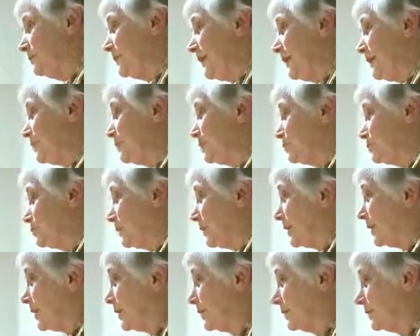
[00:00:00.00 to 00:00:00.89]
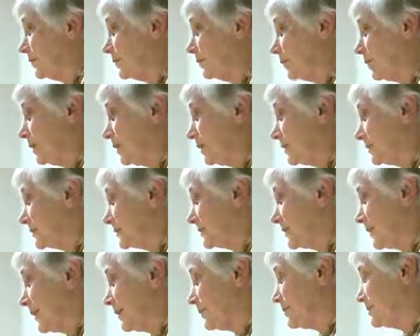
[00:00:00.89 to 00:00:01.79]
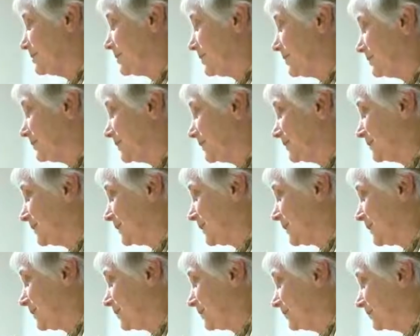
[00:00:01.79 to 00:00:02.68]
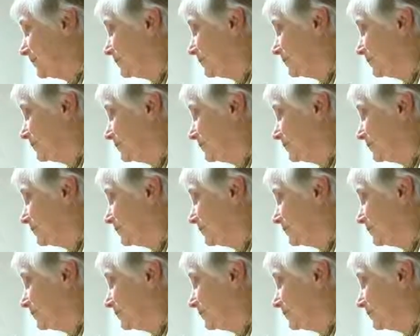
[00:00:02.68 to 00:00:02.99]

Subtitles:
managed by, what else? Amazon.com.